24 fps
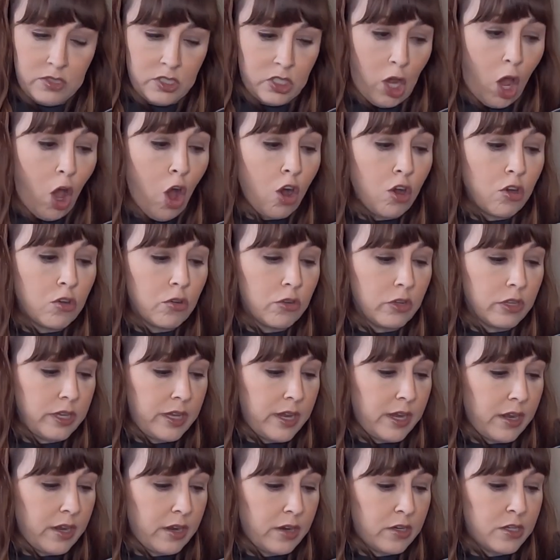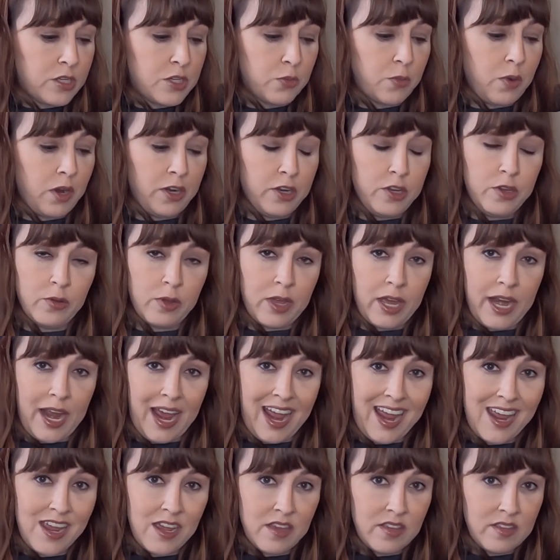toggle here to where you can
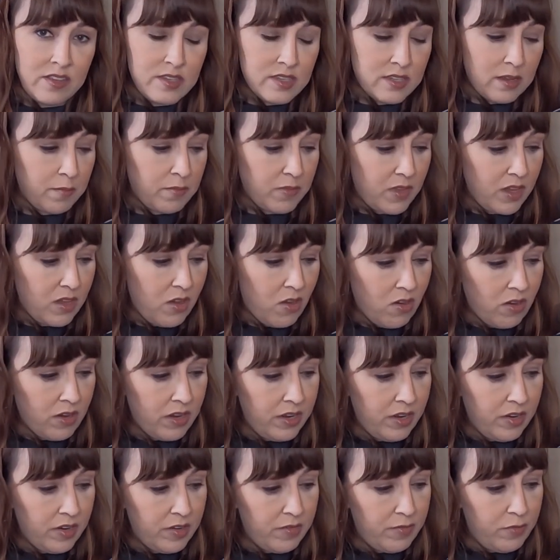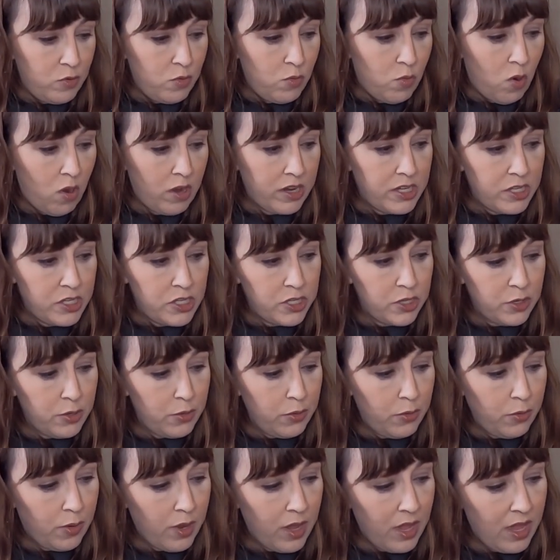hang something on here if you wanted
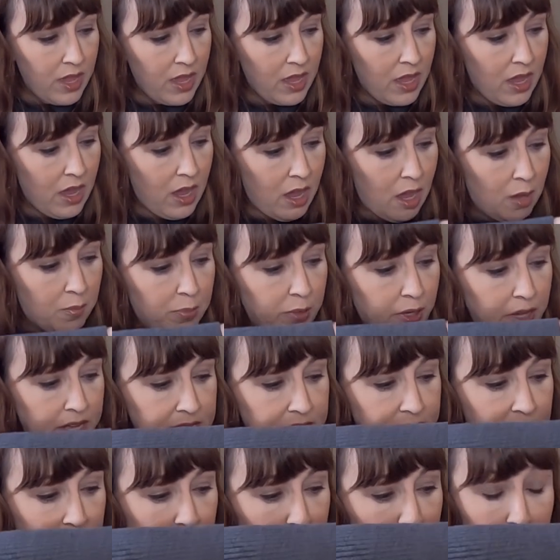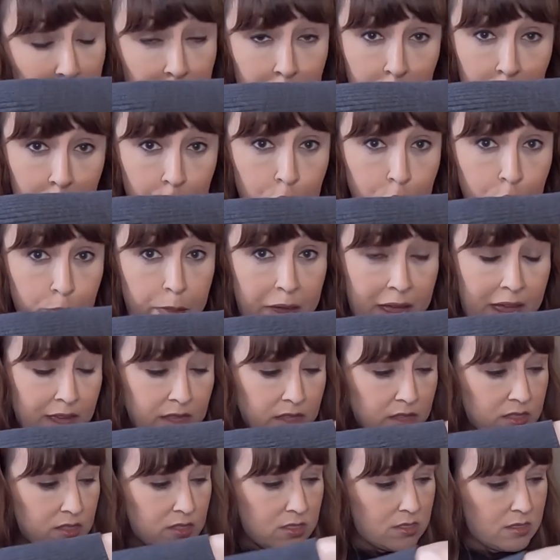to, a place to put 2
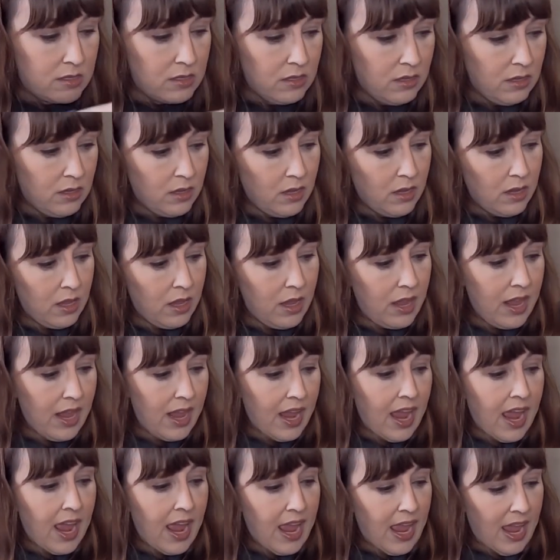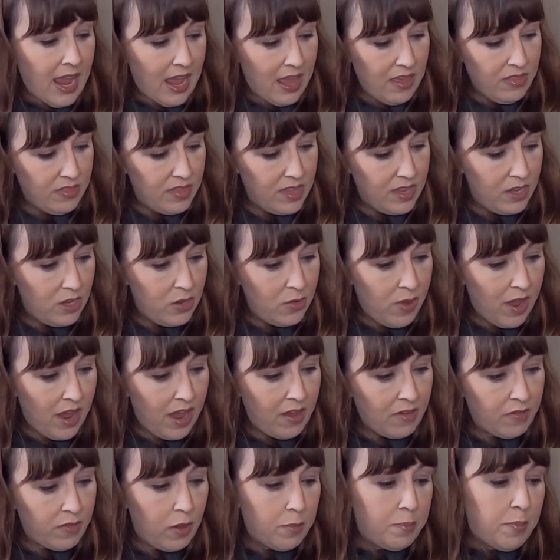pens, and then you
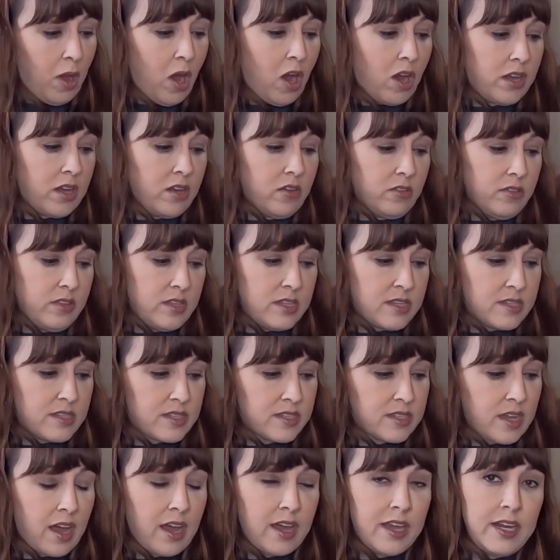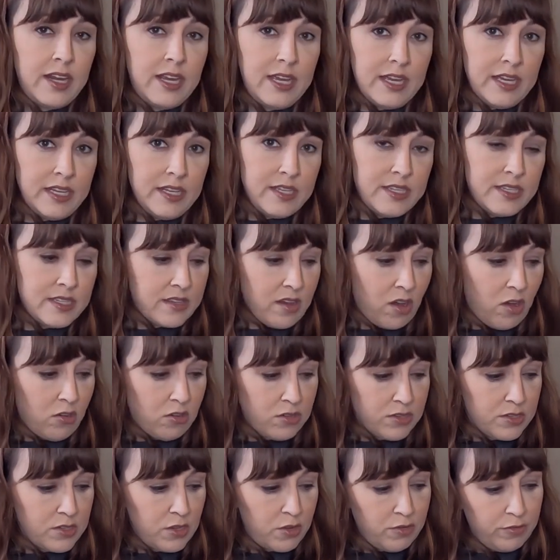have a pocket on this side. It is
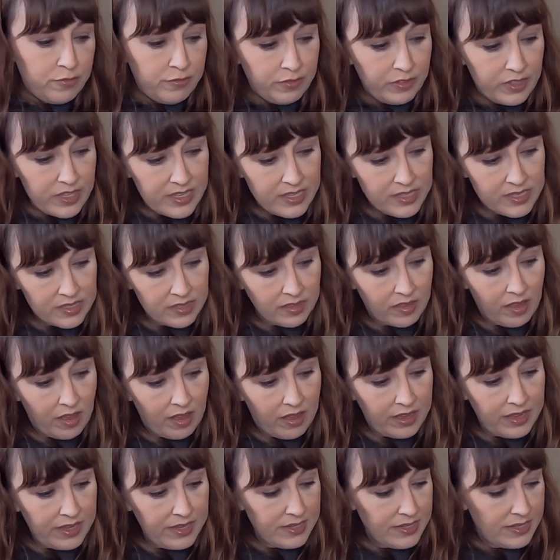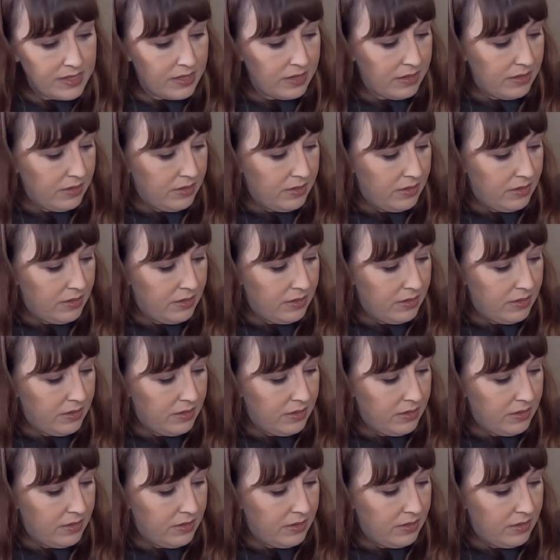also fleece lined.